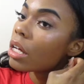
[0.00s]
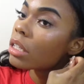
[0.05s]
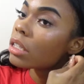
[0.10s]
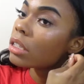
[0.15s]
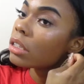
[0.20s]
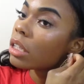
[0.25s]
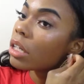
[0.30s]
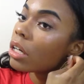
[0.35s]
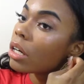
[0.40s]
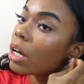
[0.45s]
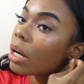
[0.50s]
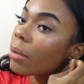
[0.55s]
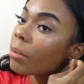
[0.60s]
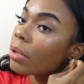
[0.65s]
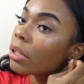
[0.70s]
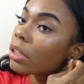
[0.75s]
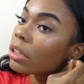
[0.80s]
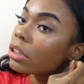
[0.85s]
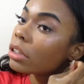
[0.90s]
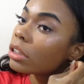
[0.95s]
So I'm
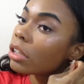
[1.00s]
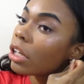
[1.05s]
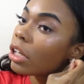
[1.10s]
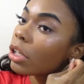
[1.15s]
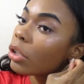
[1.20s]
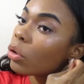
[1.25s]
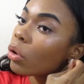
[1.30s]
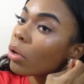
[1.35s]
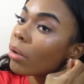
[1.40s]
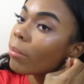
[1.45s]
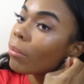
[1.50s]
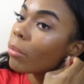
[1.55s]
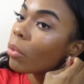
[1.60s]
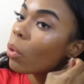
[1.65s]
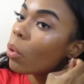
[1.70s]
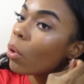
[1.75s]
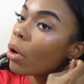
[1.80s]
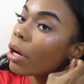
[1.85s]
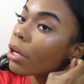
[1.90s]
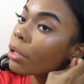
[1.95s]
going to start doing
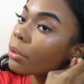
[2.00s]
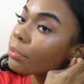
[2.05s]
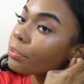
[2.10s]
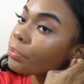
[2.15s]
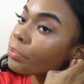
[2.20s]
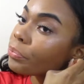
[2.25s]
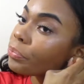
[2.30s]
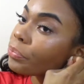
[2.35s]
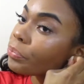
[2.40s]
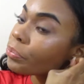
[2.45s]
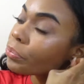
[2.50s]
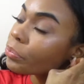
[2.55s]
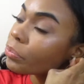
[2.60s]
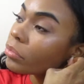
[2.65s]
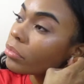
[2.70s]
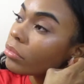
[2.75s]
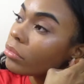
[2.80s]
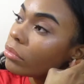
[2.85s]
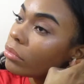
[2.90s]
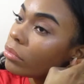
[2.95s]
more
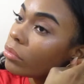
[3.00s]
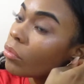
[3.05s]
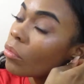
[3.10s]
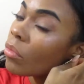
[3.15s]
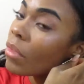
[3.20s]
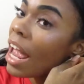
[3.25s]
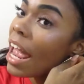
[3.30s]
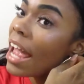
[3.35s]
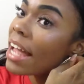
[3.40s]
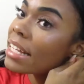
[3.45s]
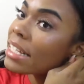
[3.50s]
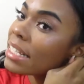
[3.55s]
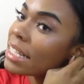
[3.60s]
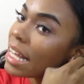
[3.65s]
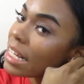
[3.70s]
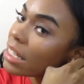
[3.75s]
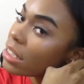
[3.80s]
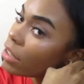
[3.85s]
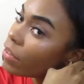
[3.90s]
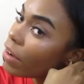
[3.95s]

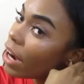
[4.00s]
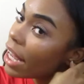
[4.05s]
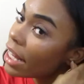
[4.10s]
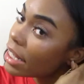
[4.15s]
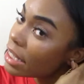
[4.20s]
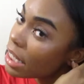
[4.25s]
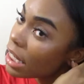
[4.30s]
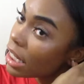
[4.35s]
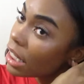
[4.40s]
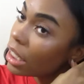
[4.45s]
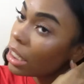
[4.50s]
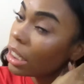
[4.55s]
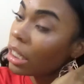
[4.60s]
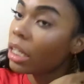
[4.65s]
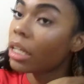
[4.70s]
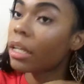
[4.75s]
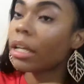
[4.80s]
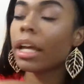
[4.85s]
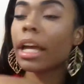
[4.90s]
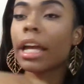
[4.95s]
accessorizing
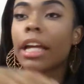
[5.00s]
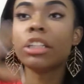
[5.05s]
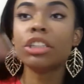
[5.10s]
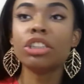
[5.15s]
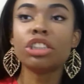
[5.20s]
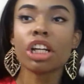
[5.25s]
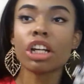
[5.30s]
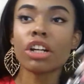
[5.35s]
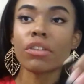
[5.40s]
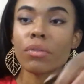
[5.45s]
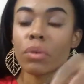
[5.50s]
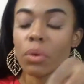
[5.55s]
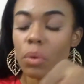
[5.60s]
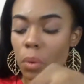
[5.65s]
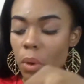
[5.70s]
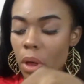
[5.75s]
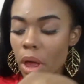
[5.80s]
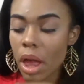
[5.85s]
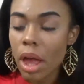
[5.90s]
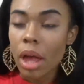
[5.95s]
in general,
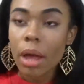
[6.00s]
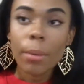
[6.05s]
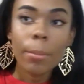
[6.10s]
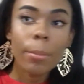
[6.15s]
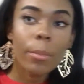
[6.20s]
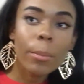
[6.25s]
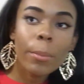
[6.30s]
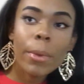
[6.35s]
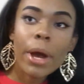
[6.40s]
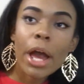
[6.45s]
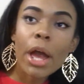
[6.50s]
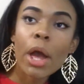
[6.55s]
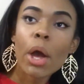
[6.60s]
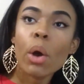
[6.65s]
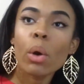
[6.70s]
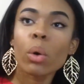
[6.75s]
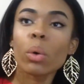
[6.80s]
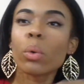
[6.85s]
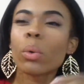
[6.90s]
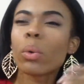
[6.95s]
but
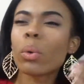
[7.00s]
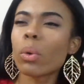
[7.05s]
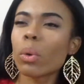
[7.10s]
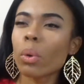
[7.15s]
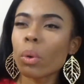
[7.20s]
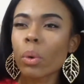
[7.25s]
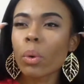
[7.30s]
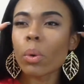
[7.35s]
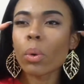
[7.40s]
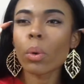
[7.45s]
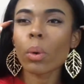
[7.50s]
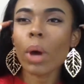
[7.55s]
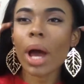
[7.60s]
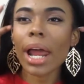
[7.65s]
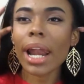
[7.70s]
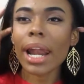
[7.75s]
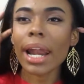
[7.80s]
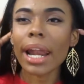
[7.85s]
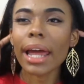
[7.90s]
I